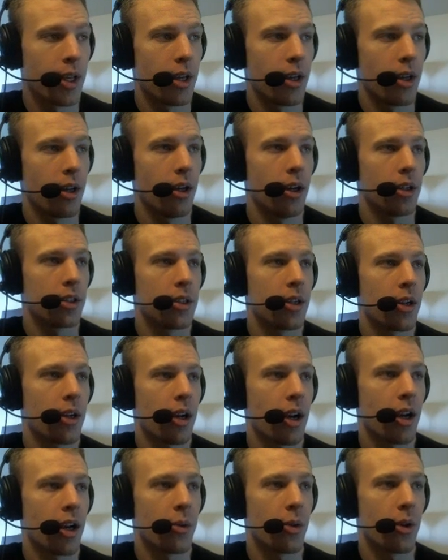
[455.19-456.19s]
Dark
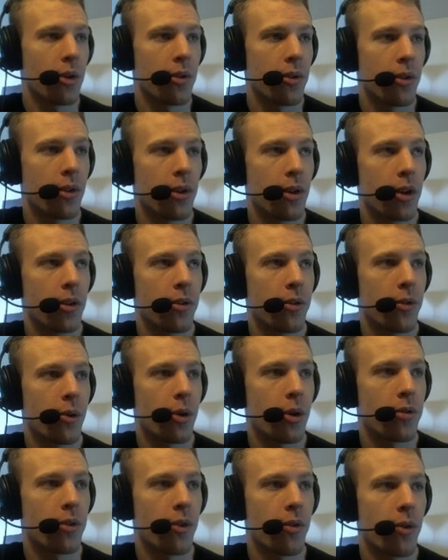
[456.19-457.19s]
Iron Dwarf,
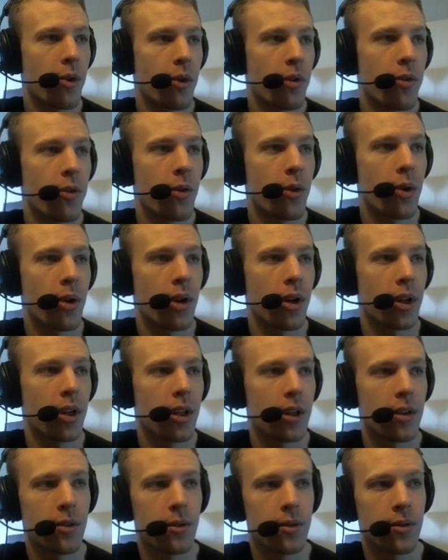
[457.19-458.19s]
4 for 4/4 and
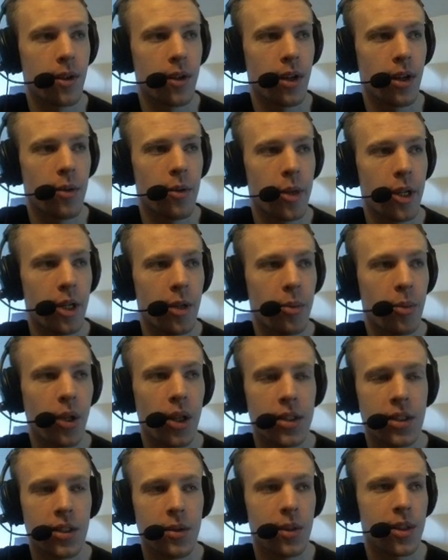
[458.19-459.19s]
give a minion
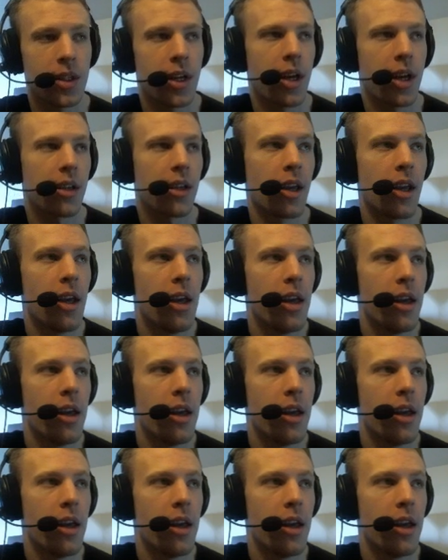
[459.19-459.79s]
+2 attack.